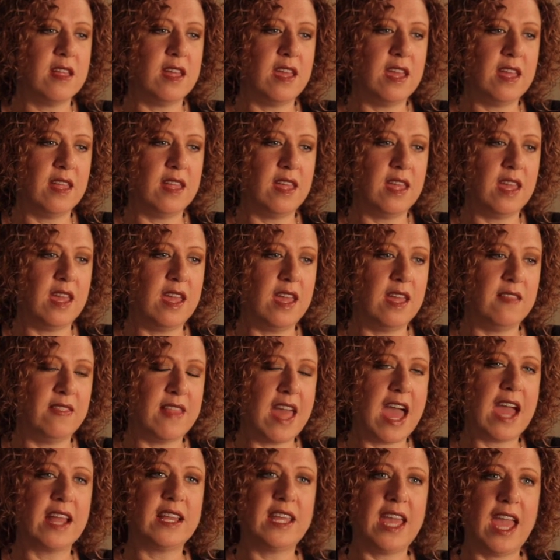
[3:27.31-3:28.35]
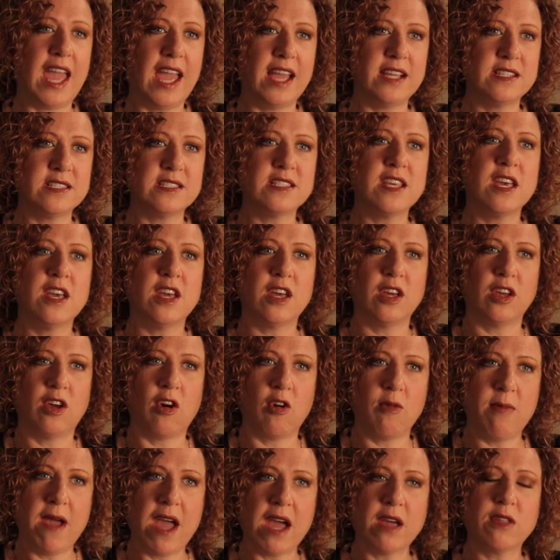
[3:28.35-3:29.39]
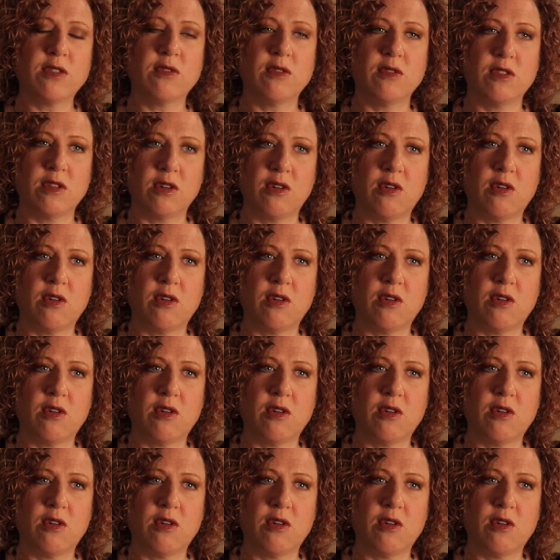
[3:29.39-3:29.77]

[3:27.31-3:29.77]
In that case, go back through